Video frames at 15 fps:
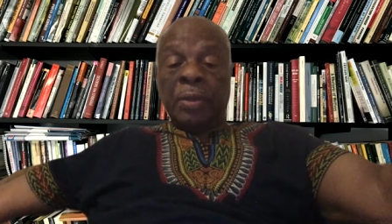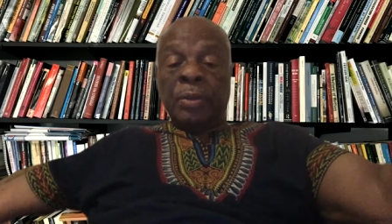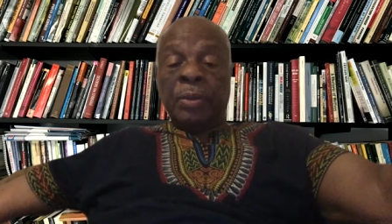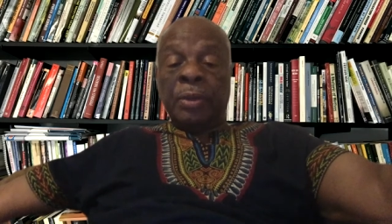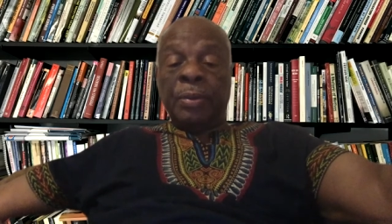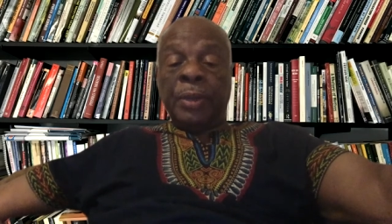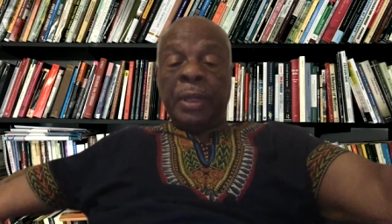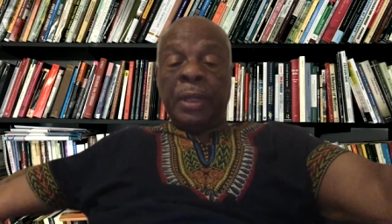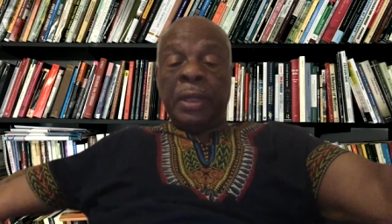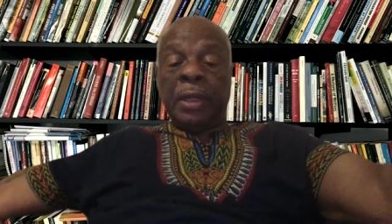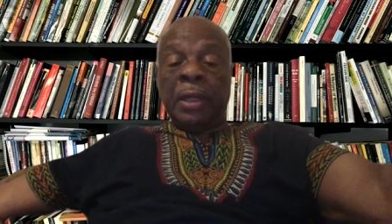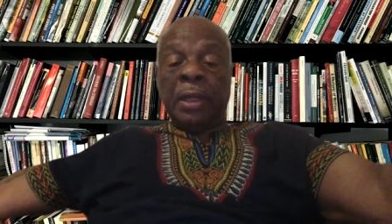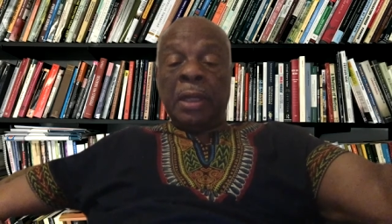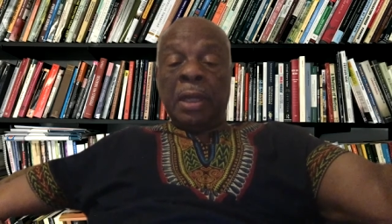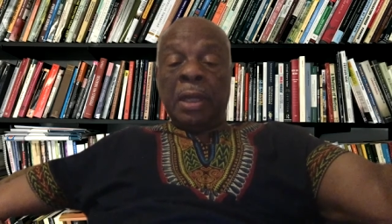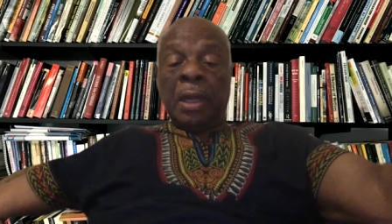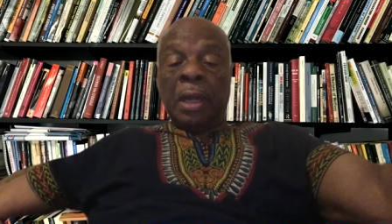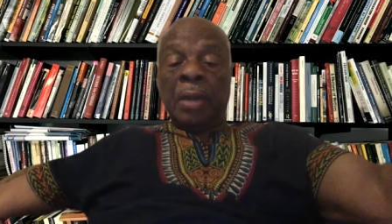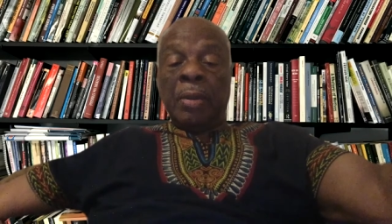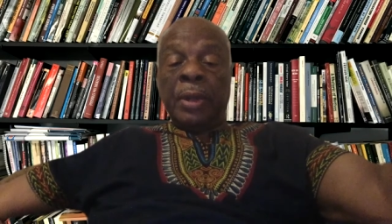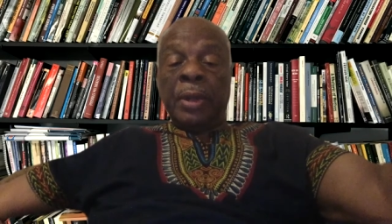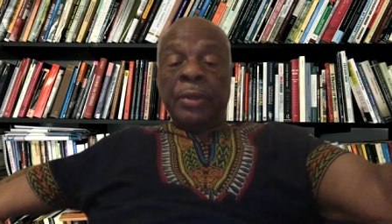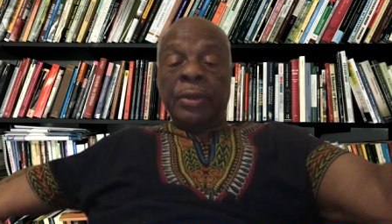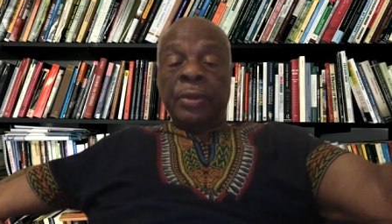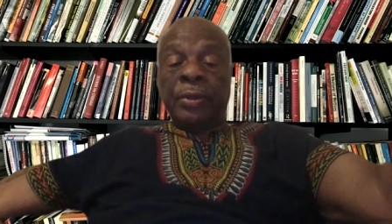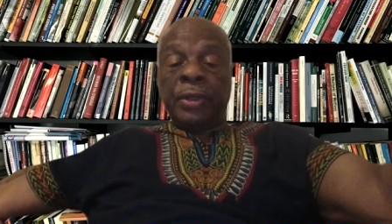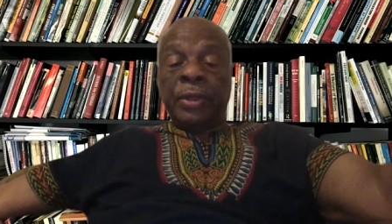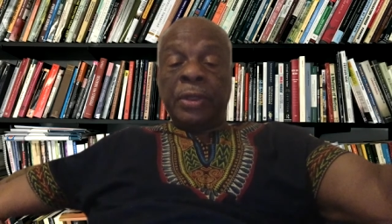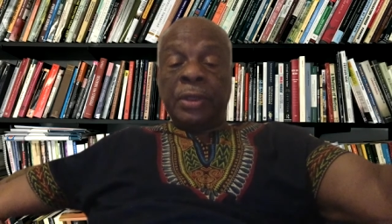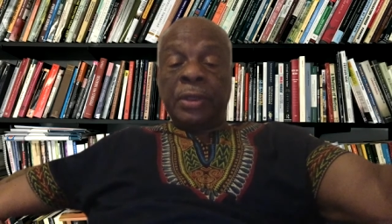be among the
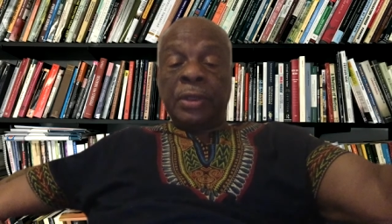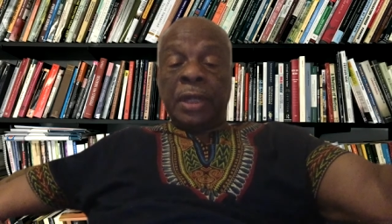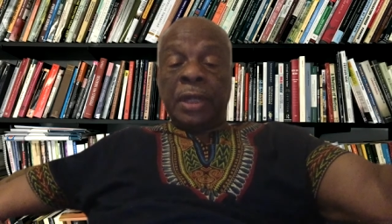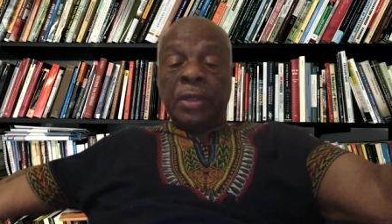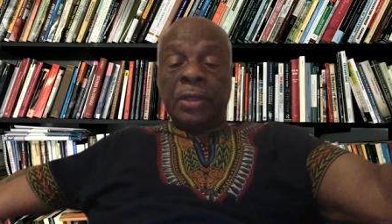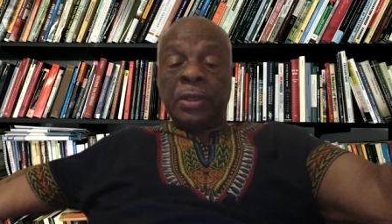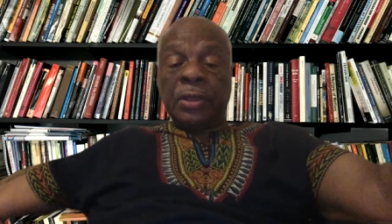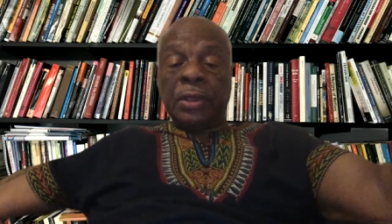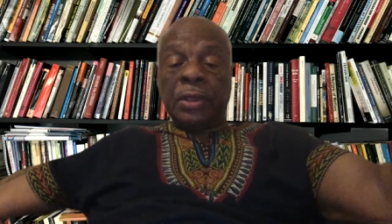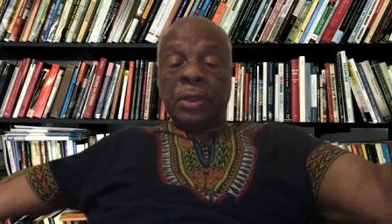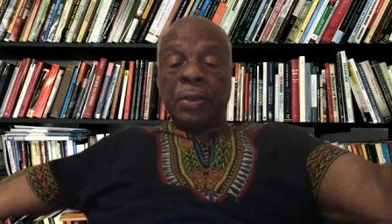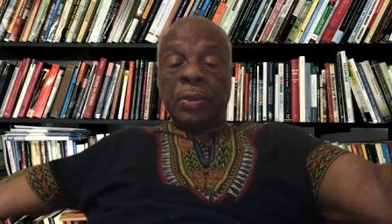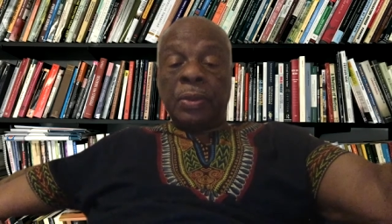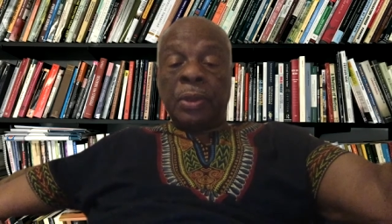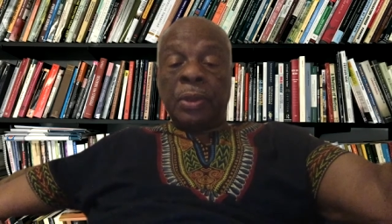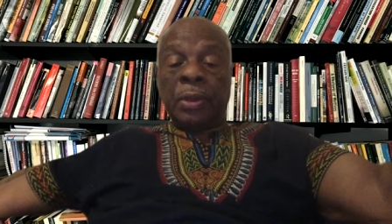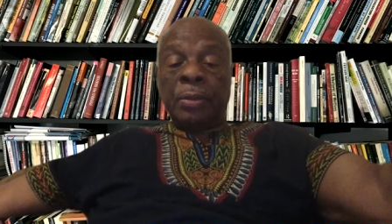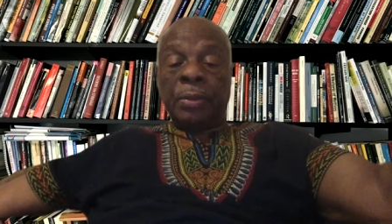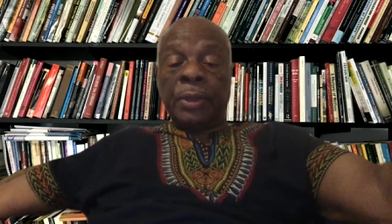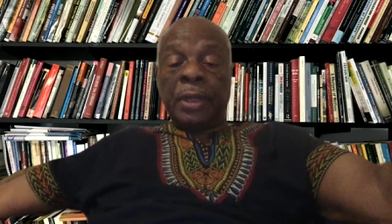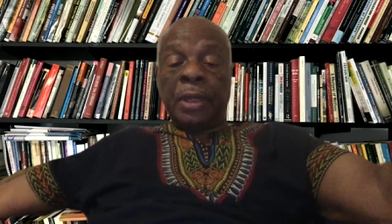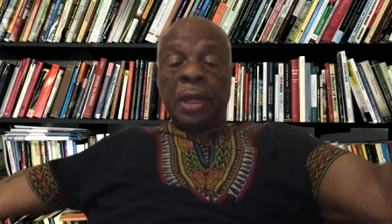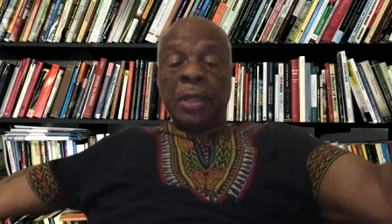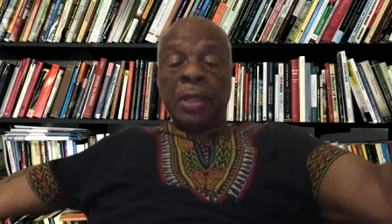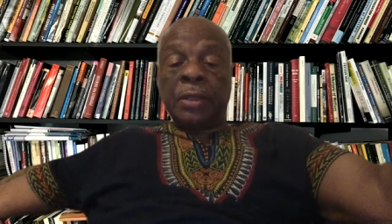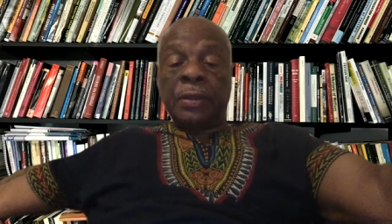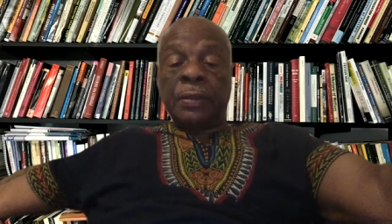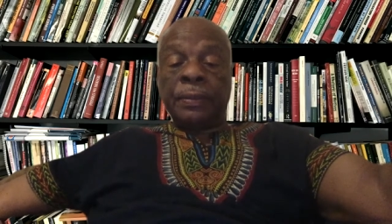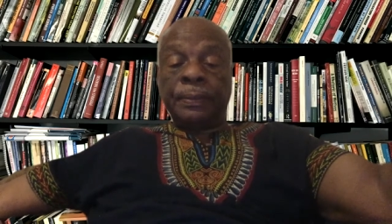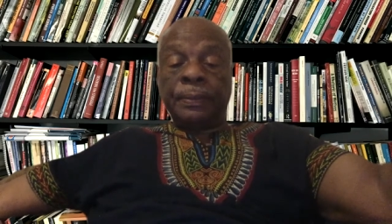richest nations in the world because
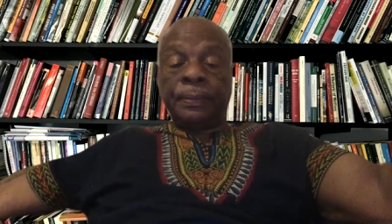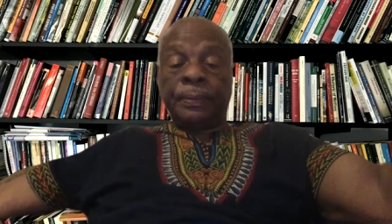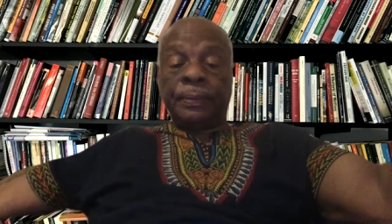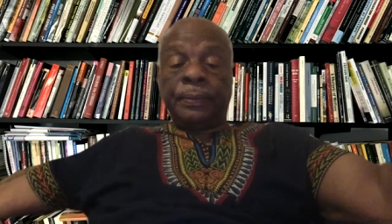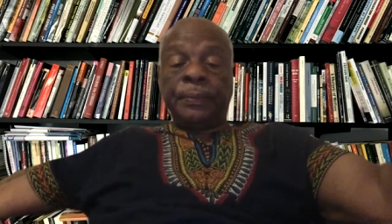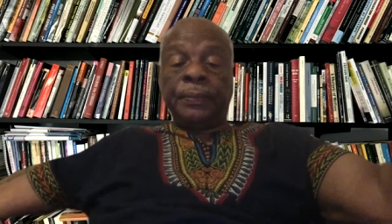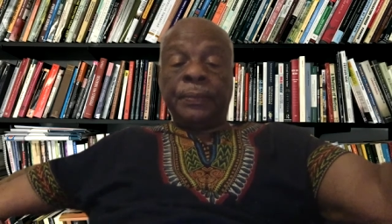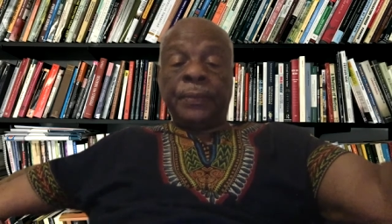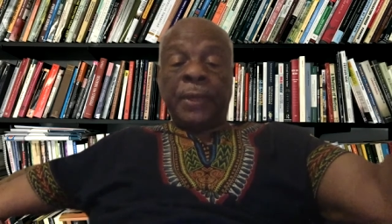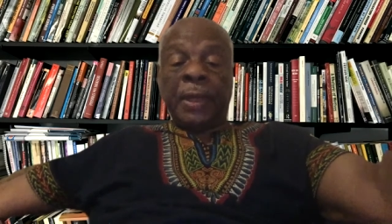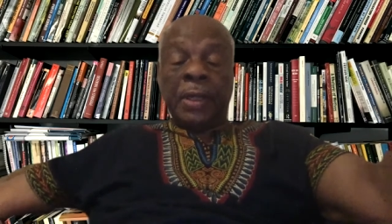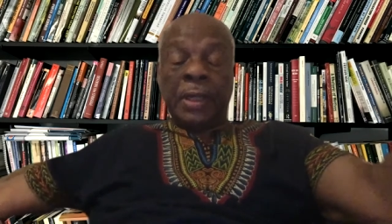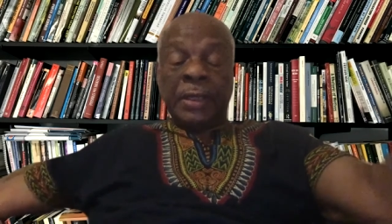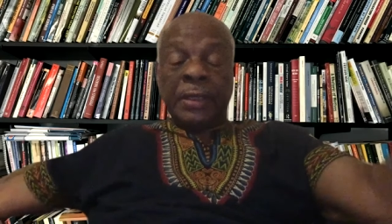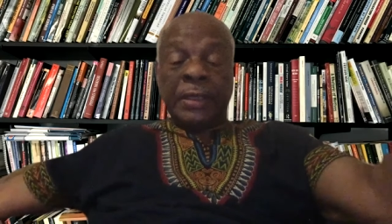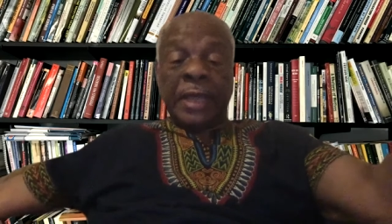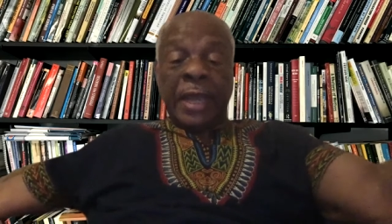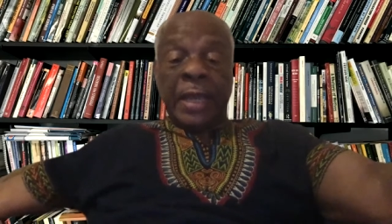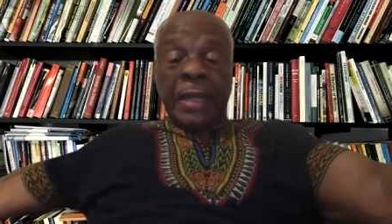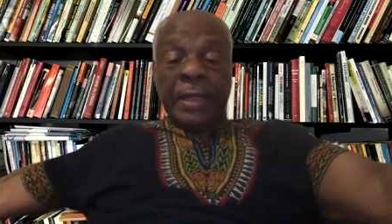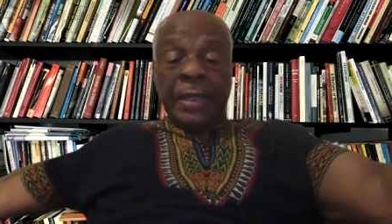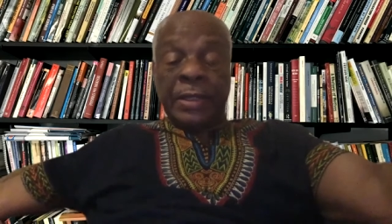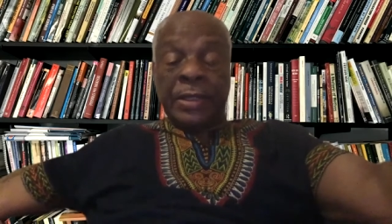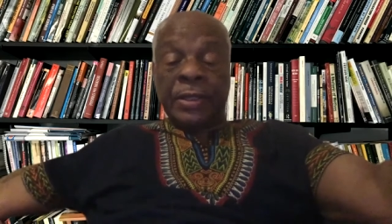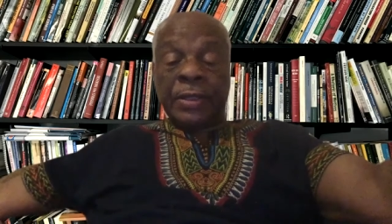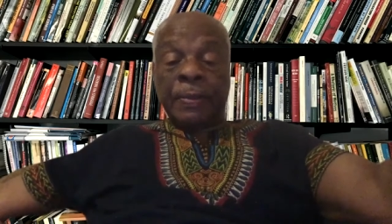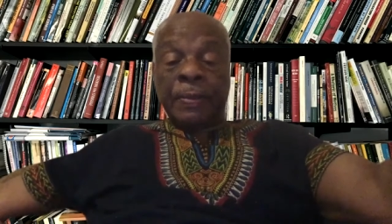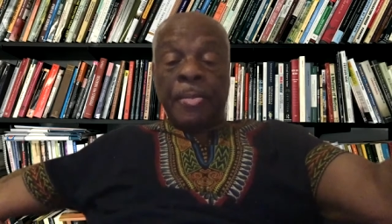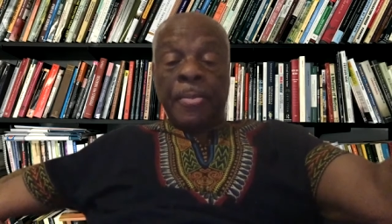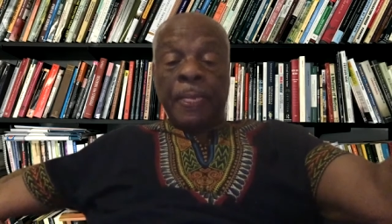it contains,
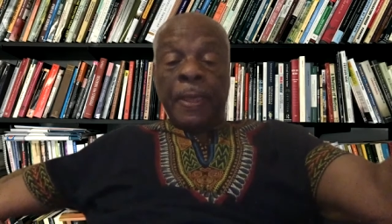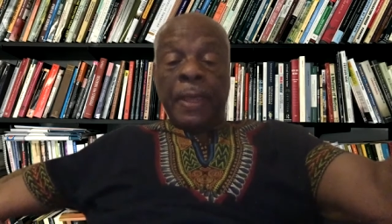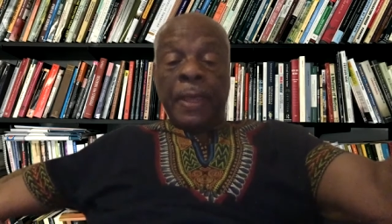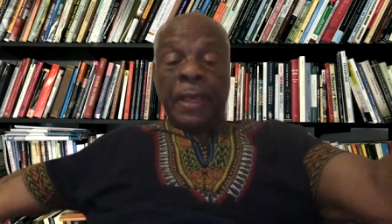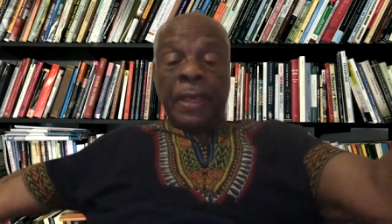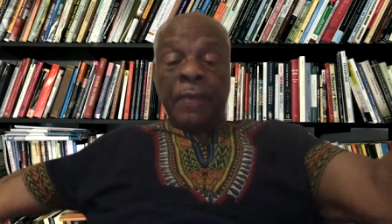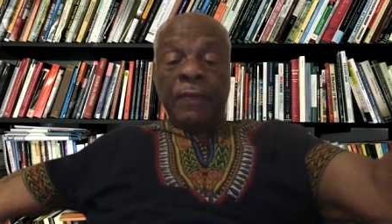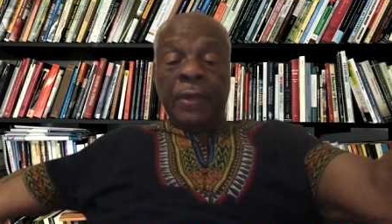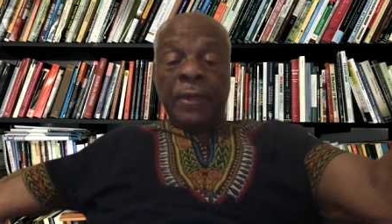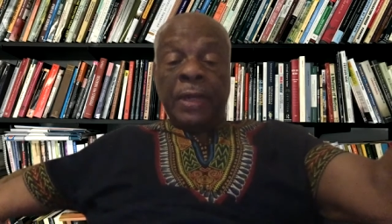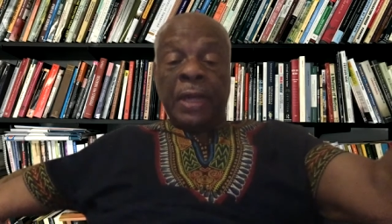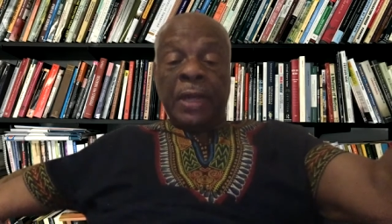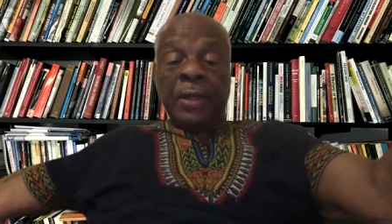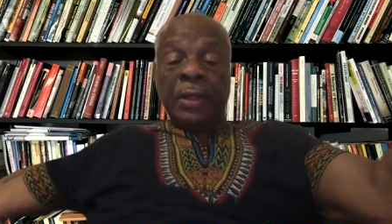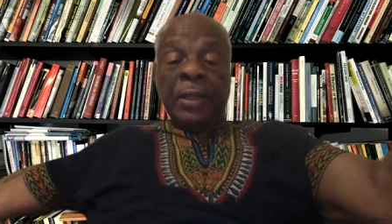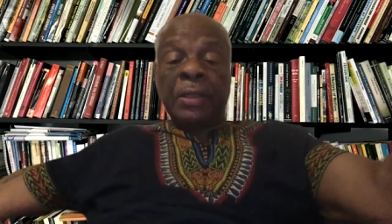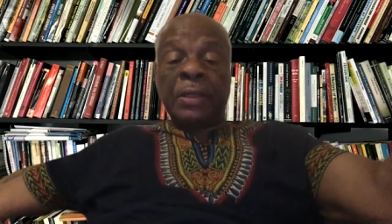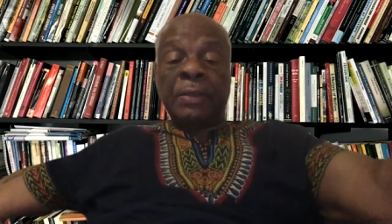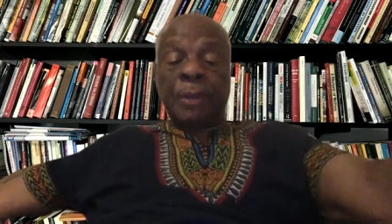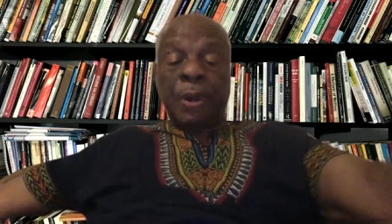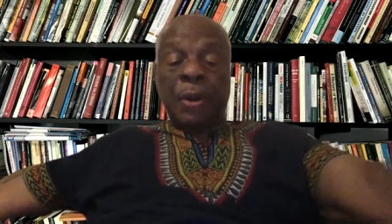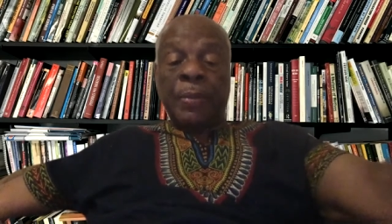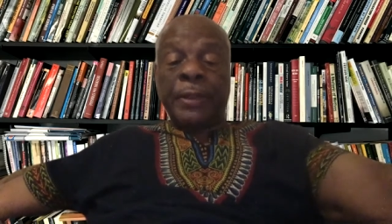even at this moment,